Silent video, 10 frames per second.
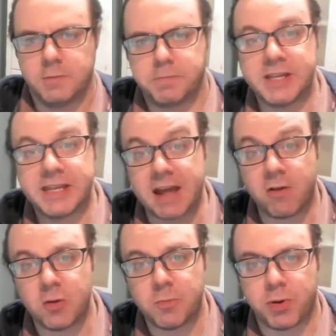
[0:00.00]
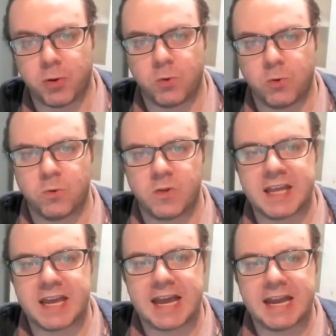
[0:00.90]
But now suppose
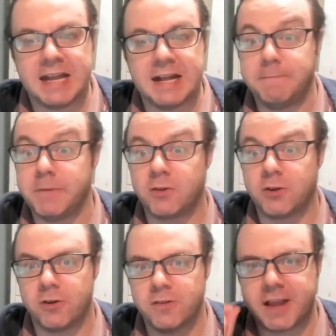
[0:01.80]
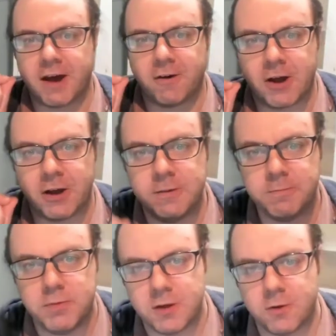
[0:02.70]
that it turns out,
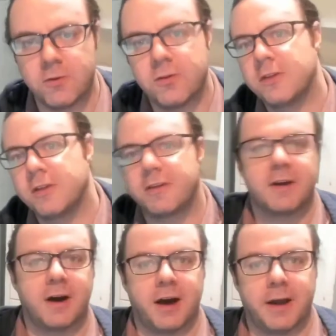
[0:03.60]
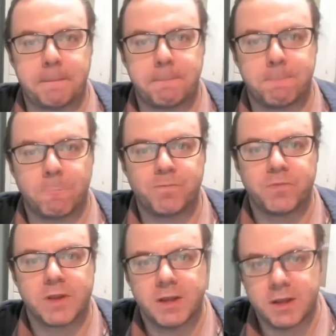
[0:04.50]
unbeknownst to this guy,
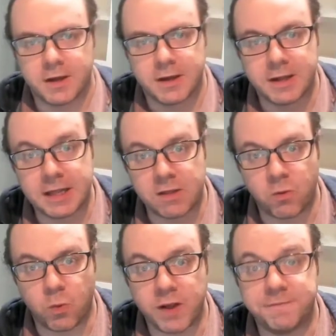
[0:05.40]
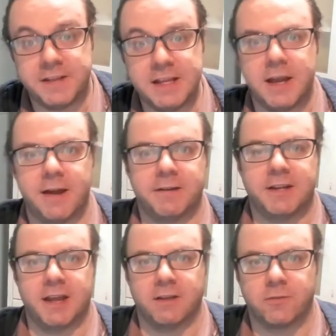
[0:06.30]
his wife did have
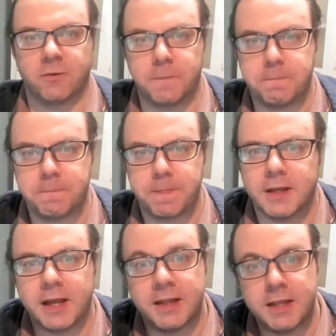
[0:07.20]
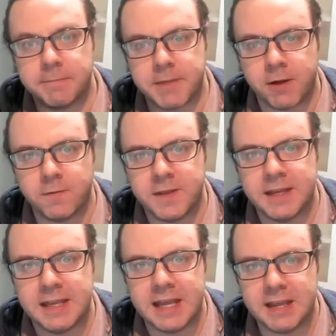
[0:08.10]
cancer. And the amount that
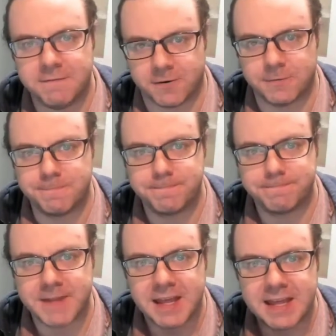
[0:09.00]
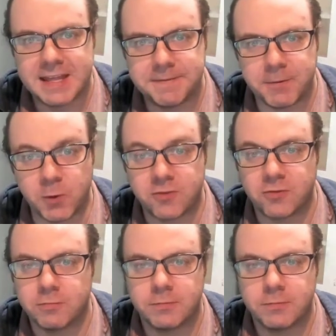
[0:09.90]
he gave her was